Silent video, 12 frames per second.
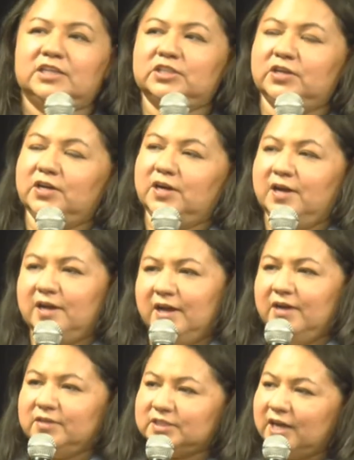So
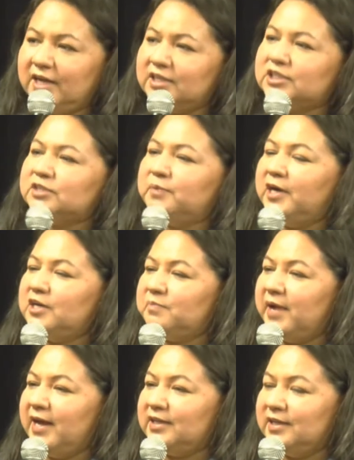I was kind of
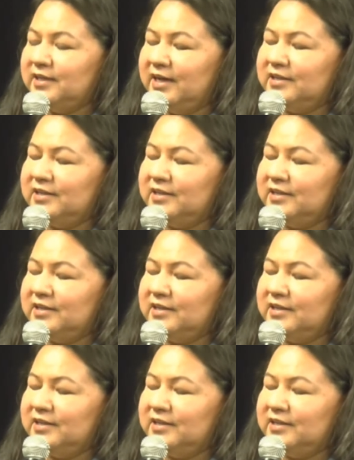smart back then.